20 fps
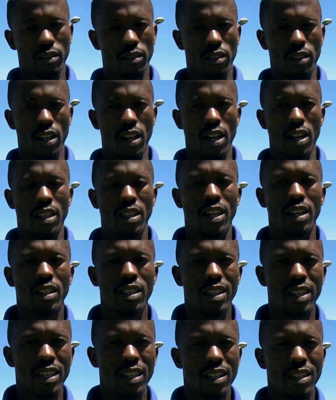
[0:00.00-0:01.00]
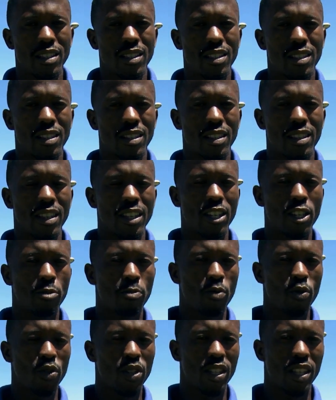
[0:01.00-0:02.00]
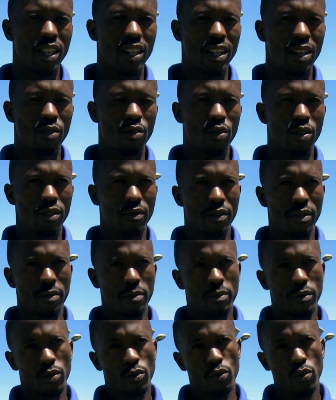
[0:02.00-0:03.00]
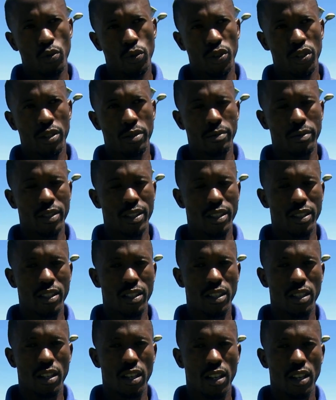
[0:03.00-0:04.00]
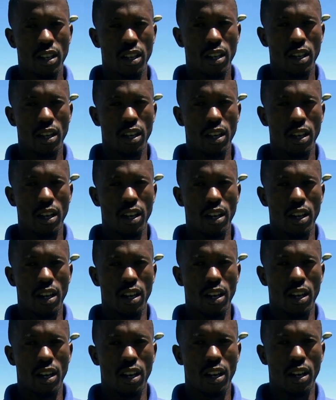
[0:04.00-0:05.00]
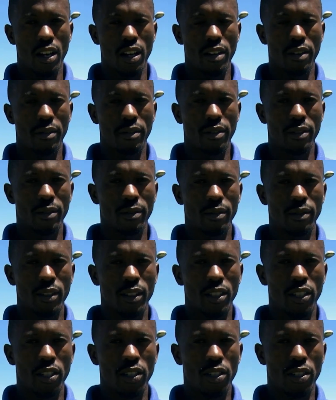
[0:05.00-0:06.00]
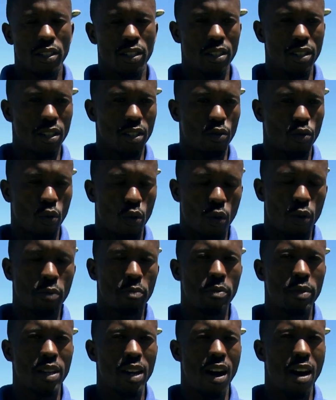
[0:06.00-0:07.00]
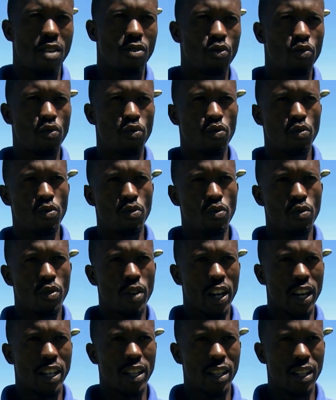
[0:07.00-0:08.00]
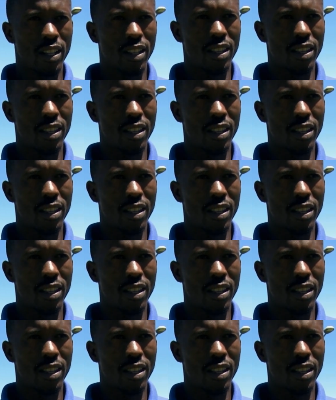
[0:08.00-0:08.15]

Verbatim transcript: uh, that thing it's the exposure that I got from those teams it's uh, taught me how to handle